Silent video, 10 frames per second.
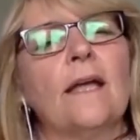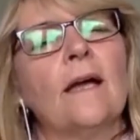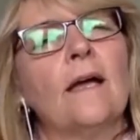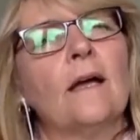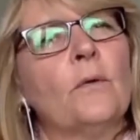
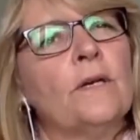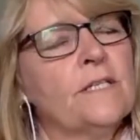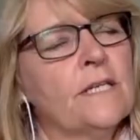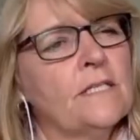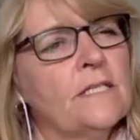I went
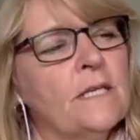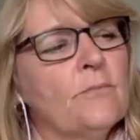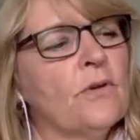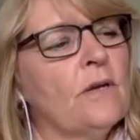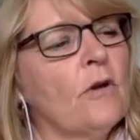into
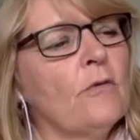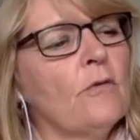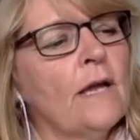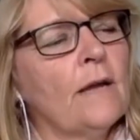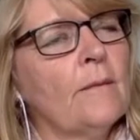contemporary, wrote,
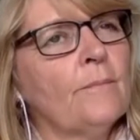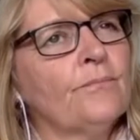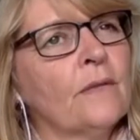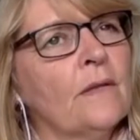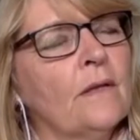
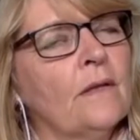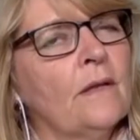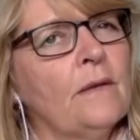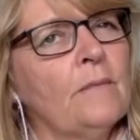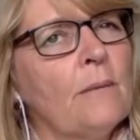and
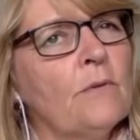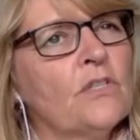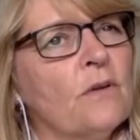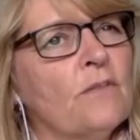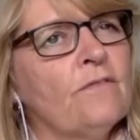then
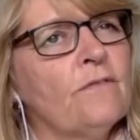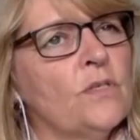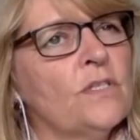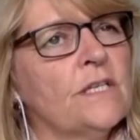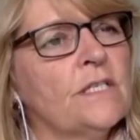published my
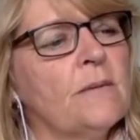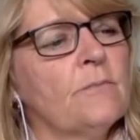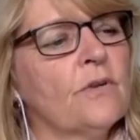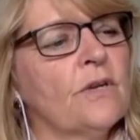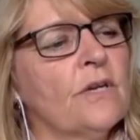first
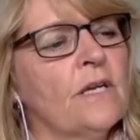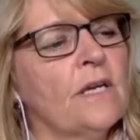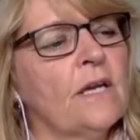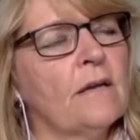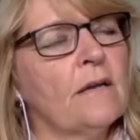contemporary
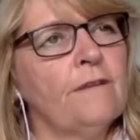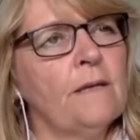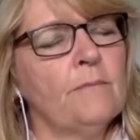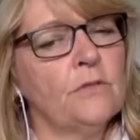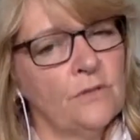
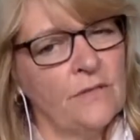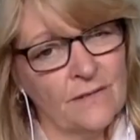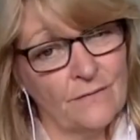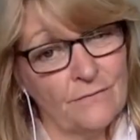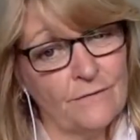Feb
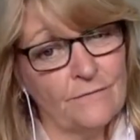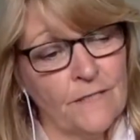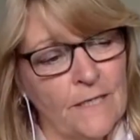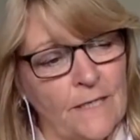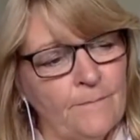
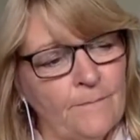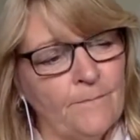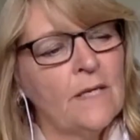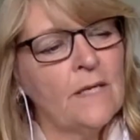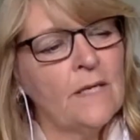2015.
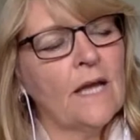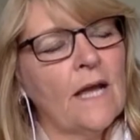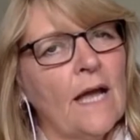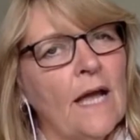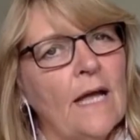
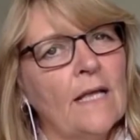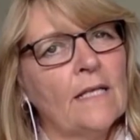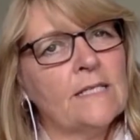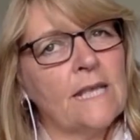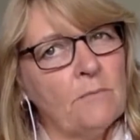
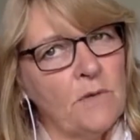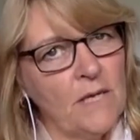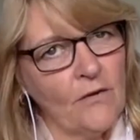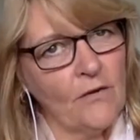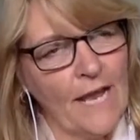Same
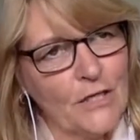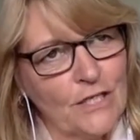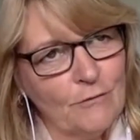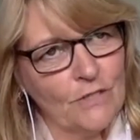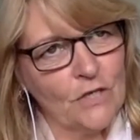year I
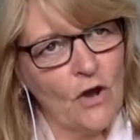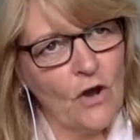actually left